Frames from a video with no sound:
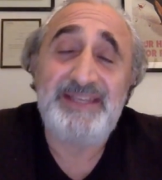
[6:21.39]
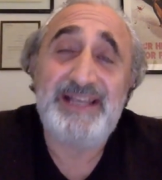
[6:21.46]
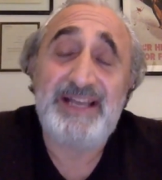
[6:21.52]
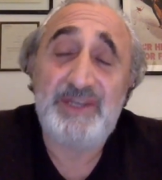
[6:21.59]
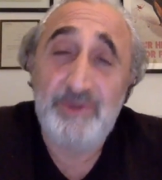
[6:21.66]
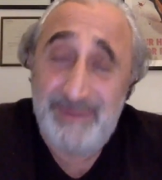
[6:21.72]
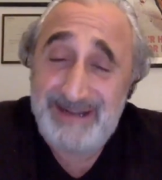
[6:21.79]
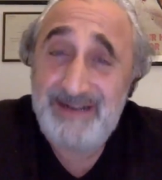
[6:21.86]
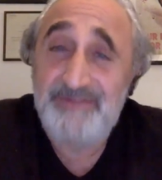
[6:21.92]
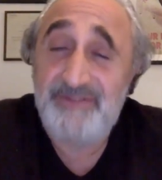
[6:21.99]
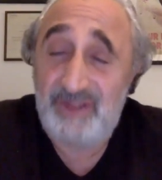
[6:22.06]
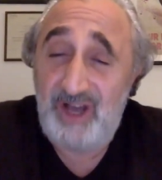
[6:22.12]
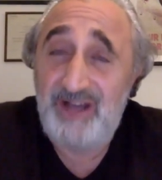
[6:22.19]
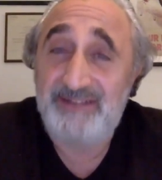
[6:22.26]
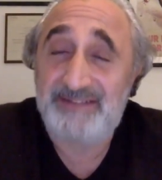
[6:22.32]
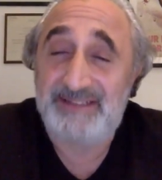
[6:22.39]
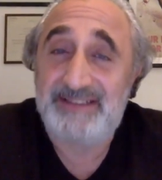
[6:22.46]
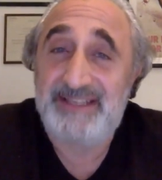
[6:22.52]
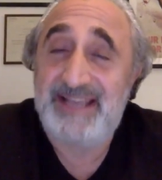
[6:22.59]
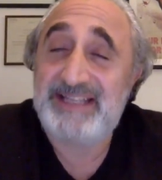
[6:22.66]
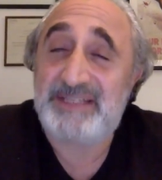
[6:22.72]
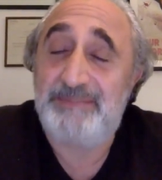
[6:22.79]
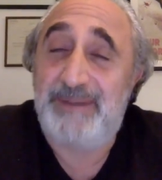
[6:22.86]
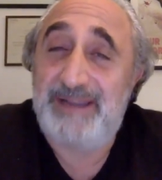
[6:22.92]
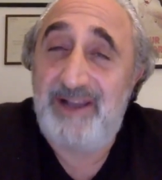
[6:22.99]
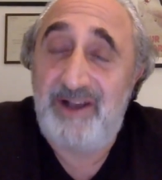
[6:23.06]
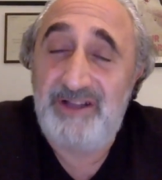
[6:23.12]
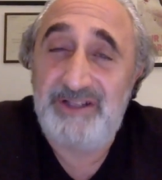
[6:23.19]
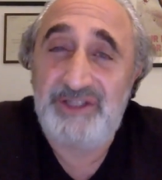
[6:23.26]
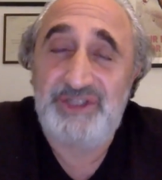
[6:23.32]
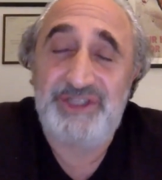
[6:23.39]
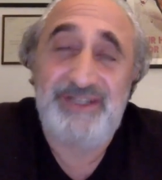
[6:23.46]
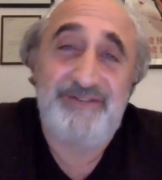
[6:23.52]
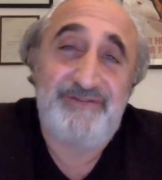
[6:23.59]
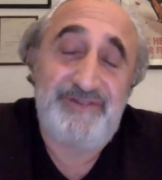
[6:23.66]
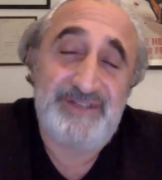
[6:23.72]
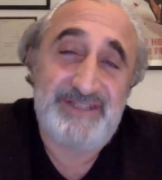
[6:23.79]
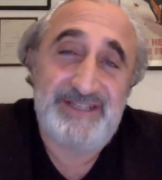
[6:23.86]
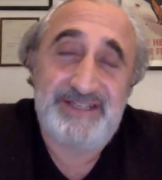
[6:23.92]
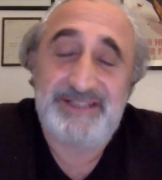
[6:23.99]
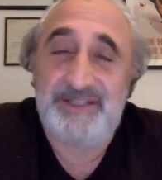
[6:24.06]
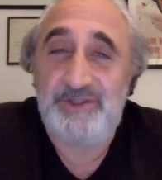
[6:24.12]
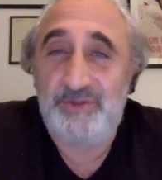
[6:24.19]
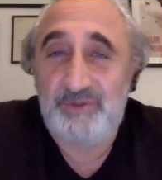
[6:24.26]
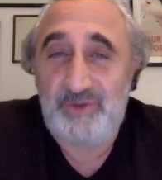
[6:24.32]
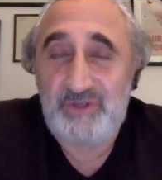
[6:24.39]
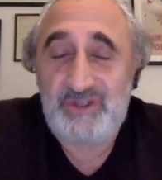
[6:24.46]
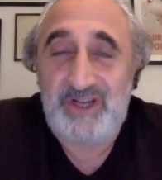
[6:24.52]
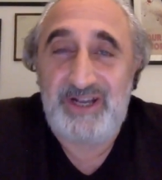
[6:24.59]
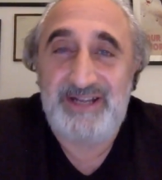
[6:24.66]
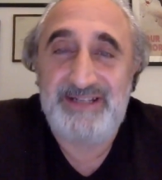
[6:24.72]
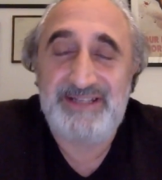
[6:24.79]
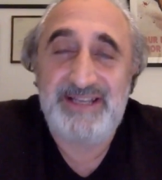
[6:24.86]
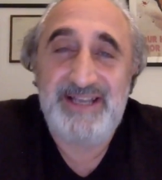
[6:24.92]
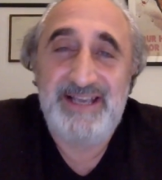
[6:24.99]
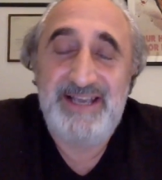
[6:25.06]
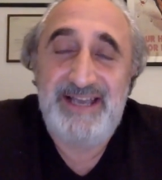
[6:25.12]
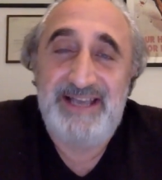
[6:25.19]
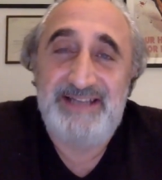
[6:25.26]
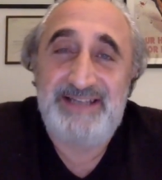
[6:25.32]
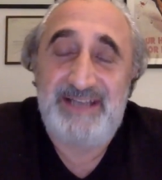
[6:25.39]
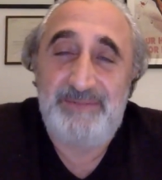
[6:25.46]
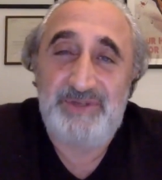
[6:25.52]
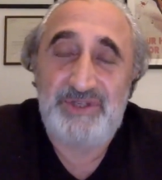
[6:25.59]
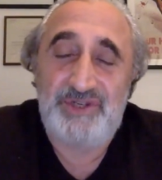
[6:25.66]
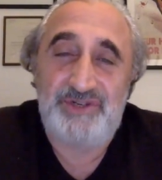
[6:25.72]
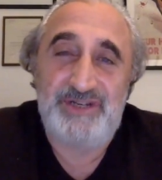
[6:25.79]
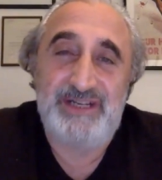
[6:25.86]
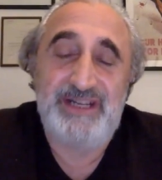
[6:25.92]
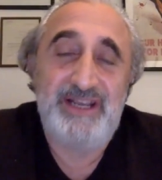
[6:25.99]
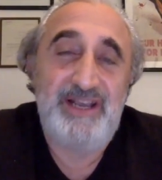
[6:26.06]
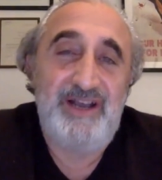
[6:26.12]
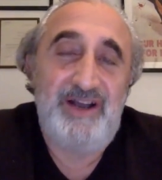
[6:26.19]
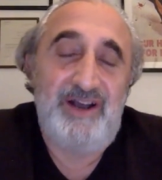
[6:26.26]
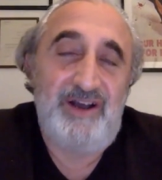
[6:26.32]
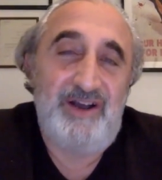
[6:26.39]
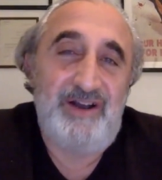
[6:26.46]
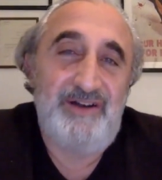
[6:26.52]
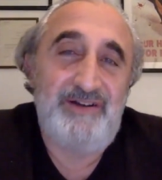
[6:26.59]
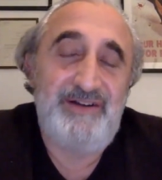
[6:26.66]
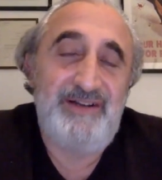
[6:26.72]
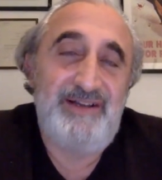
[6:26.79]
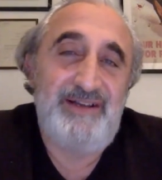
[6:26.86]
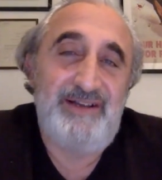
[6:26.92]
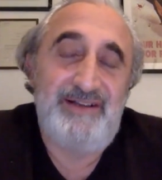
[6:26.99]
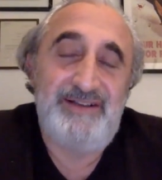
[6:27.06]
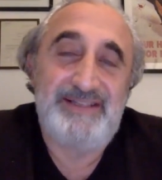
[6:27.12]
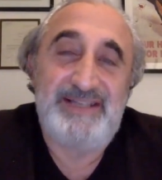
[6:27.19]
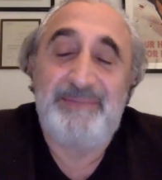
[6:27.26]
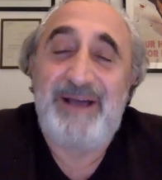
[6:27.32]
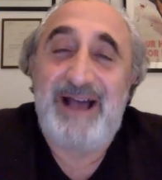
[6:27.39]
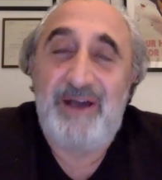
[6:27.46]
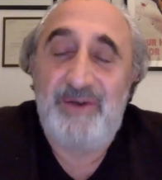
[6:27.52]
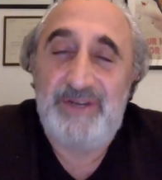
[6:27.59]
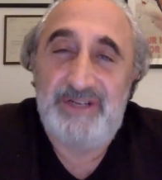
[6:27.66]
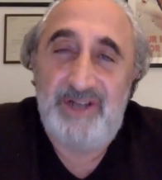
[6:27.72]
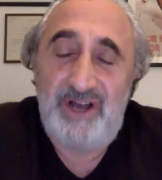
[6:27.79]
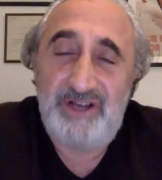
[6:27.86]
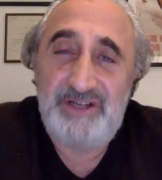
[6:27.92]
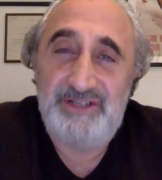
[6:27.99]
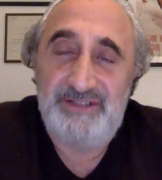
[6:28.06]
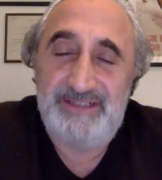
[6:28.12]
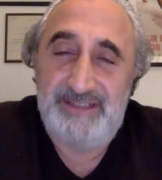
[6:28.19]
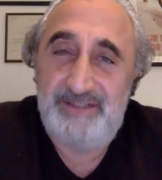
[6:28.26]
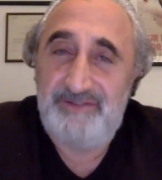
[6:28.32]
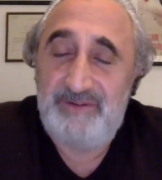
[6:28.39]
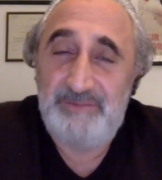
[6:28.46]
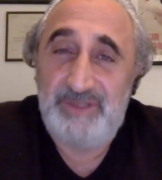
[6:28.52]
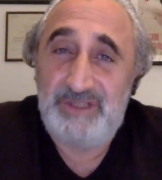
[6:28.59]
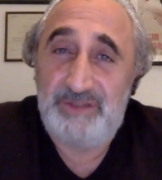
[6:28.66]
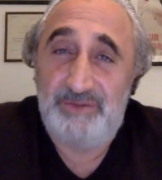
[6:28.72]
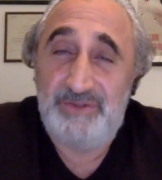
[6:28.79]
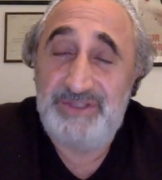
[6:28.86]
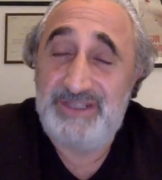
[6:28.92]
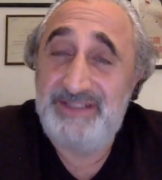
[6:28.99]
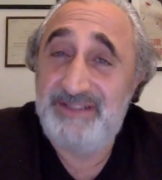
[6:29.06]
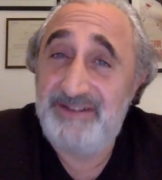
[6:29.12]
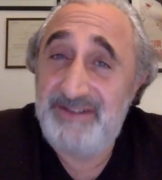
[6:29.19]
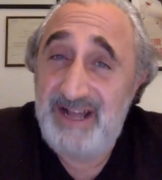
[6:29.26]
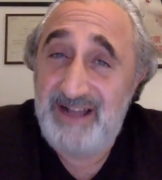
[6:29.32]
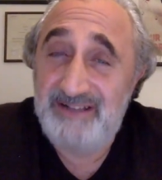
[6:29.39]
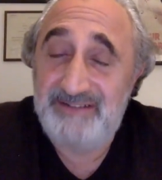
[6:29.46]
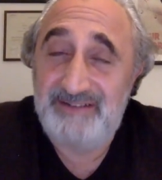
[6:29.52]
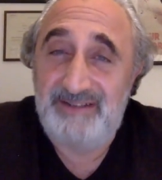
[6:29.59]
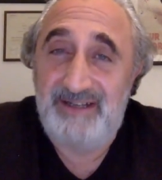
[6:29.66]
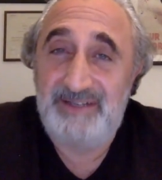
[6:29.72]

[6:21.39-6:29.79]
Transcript: Now you might have thought that yes, biology and physics and neuroscience and chemistry are uh, somehow inoculated from this lunacy. They're not.